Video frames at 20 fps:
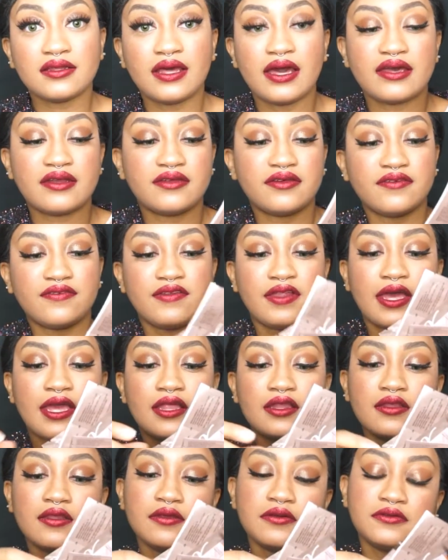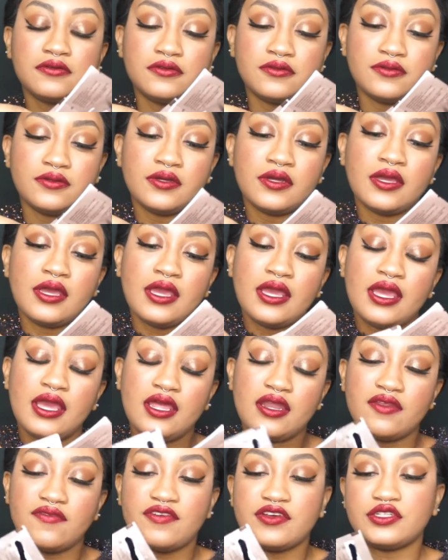a lot of like little
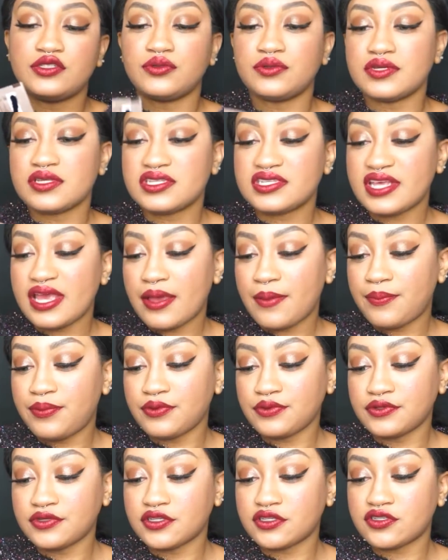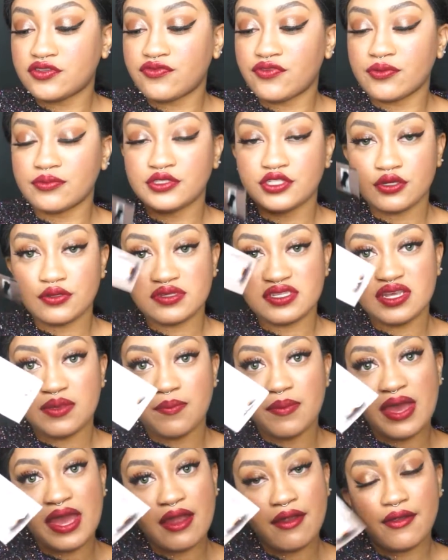individual samples from Josie
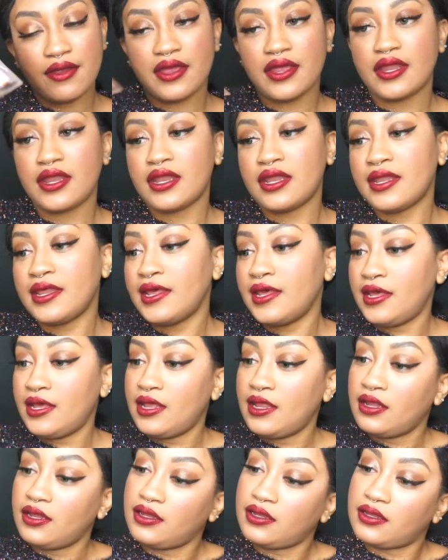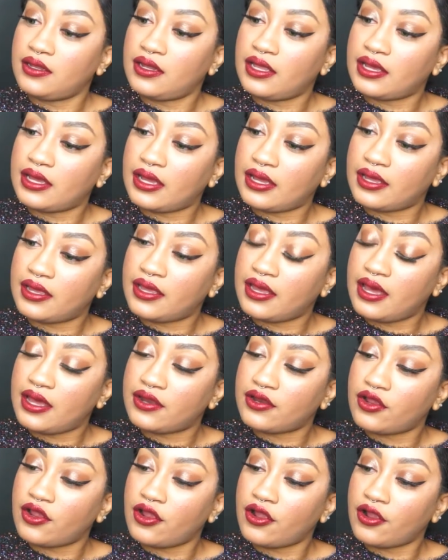Maran. Like I got
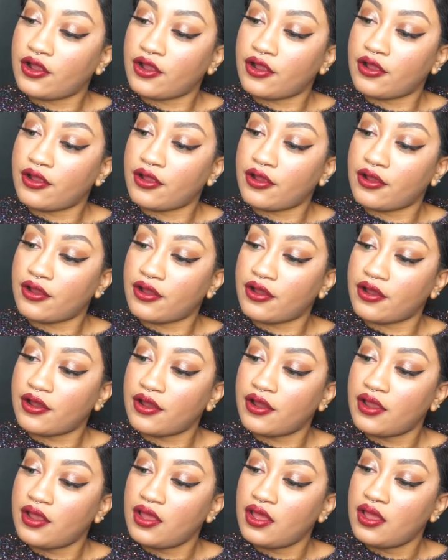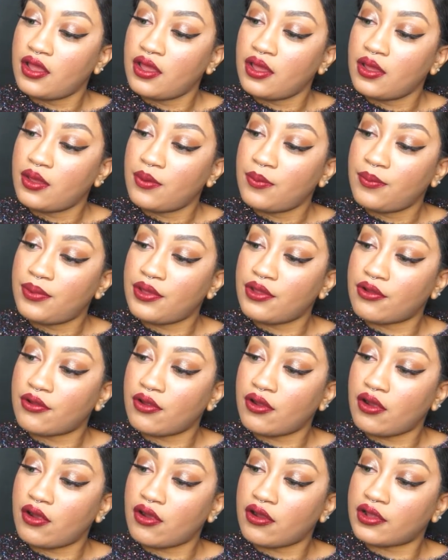her
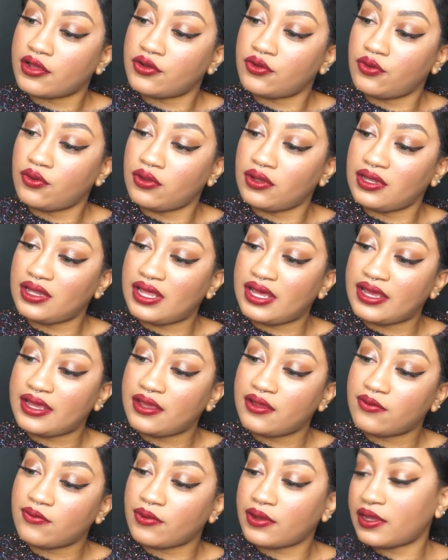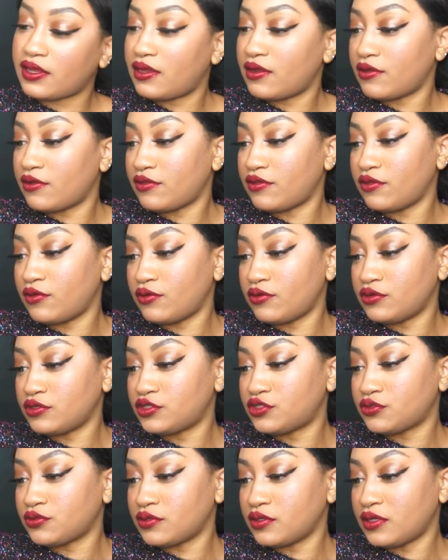Pure Arganol Light right here, the
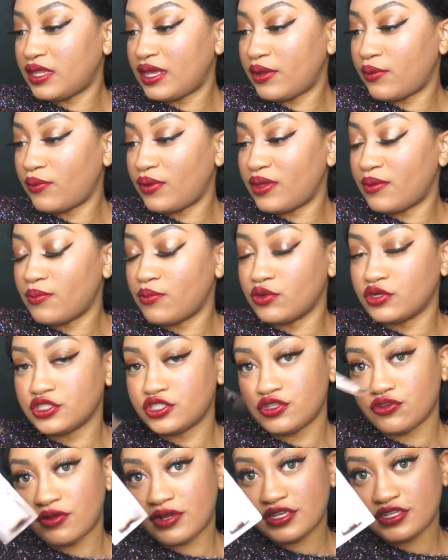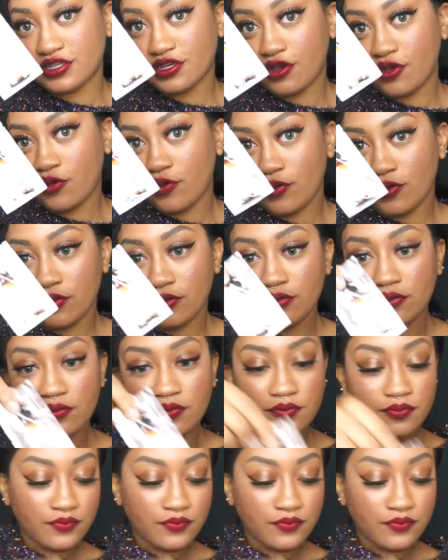ultra lightweight moisturizing oil.